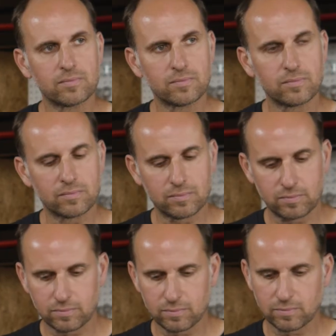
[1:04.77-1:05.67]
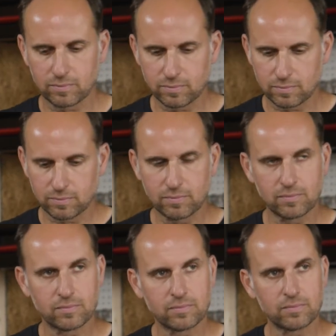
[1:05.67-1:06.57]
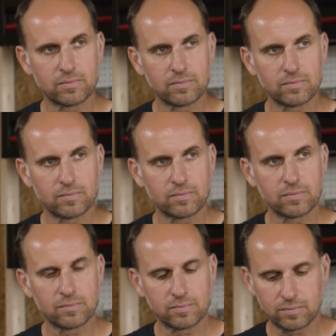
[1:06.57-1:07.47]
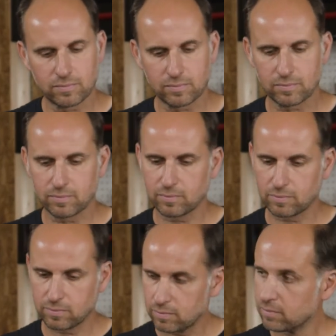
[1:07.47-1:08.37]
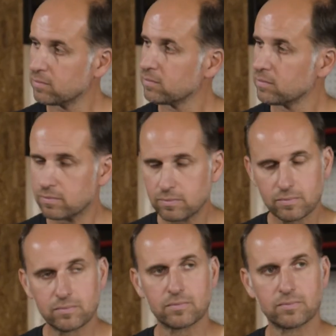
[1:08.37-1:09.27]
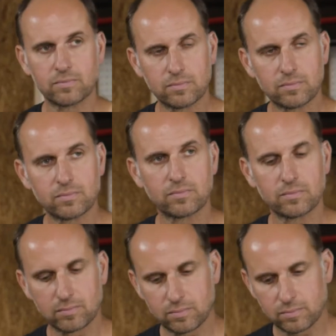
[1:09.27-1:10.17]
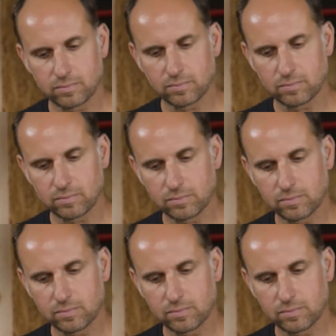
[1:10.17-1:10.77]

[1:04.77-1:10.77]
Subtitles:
This person isn't speaking.